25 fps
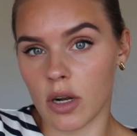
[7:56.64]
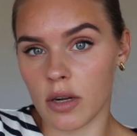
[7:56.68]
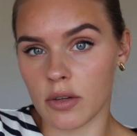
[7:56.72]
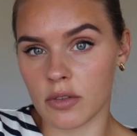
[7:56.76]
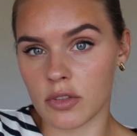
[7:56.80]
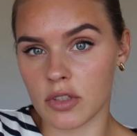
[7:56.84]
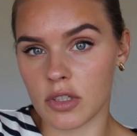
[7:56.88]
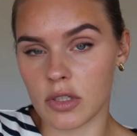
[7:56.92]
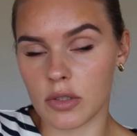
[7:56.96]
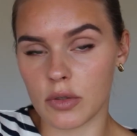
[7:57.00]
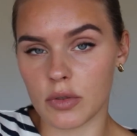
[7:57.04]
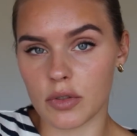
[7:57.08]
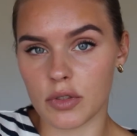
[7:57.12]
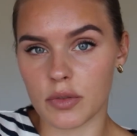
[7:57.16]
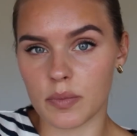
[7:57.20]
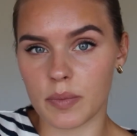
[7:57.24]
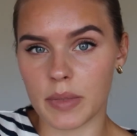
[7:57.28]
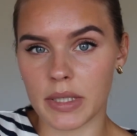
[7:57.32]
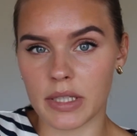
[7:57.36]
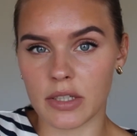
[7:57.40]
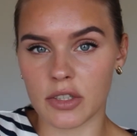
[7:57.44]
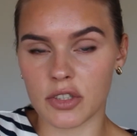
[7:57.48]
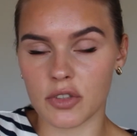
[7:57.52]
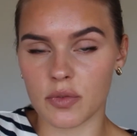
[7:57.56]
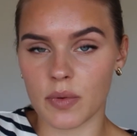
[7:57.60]
house looks
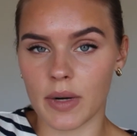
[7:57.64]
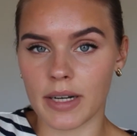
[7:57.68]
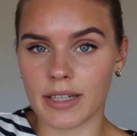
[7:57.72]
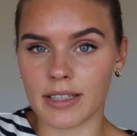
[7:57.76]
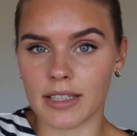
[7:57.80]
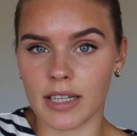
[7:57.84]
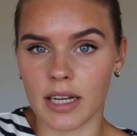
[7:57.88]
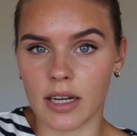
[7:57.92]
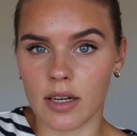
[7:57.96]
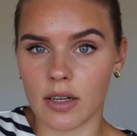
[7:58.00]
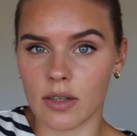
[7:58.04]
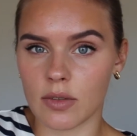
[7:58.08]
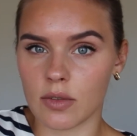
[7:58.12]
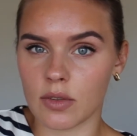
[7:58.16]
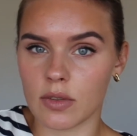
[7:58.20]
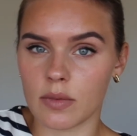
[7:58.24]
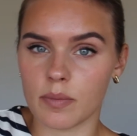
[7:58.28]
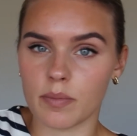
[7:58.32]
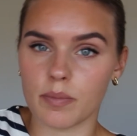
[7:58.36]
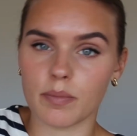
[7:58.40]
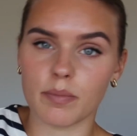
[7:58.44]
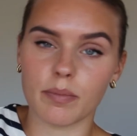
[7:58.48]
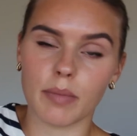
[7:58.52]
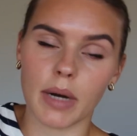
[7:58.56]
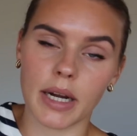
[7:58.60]
because right now
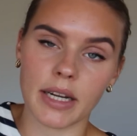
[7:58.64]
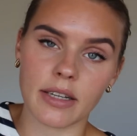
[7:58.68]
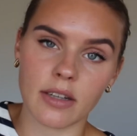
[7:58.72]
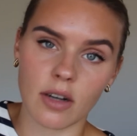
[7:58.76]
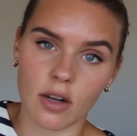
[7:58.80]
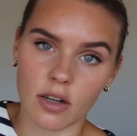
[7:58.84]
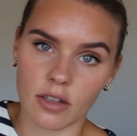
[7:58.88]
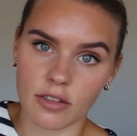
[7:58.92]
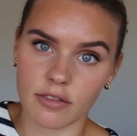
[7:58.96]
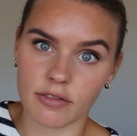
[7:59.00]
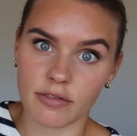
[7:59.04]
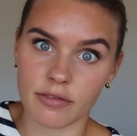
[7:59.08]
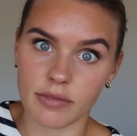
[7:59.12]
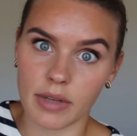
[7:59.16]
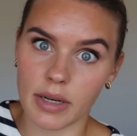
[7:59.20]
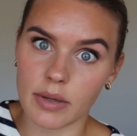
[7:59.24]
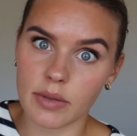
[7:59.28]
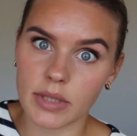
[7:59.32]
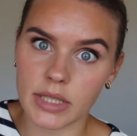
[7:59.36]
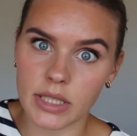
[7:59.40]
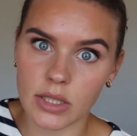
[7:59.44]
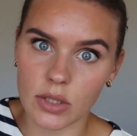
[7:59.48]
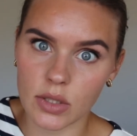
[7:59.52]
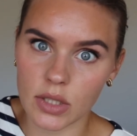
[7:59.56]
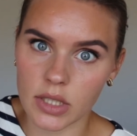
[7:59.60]
mine are
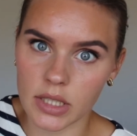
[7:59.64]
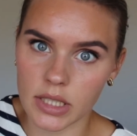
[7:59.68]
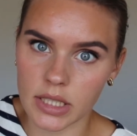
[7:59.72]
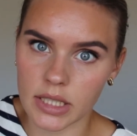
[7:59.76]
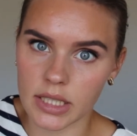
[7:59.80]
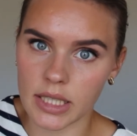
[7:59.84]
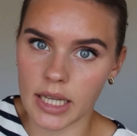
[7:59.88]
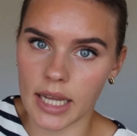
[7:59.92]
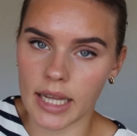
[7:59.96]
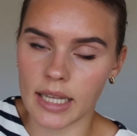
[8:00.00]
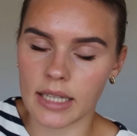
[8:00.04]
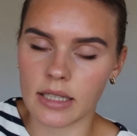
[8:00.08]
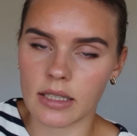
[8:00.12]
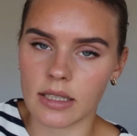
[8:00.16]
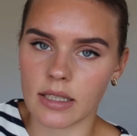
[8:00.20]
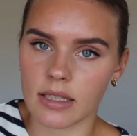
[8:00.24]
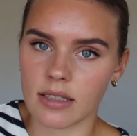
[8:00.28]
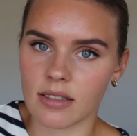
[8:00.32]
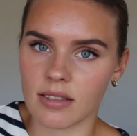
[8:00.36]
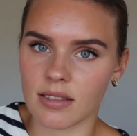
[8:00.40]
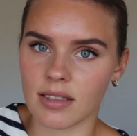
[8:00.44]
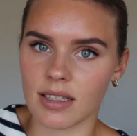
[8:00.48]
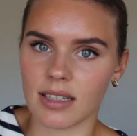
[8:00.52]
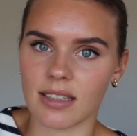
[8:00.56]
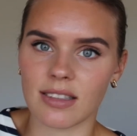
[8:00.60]
very dirty and
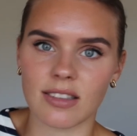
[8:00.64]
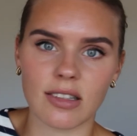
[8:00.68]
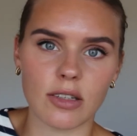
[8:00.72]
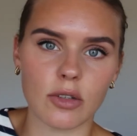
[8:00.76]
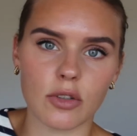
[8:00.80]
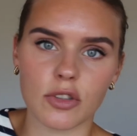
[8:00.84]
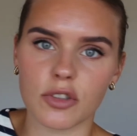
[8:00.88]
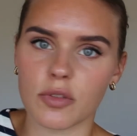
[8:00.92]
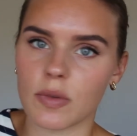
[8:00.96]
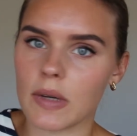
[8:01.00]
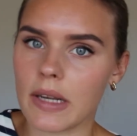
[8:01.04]
it, it looks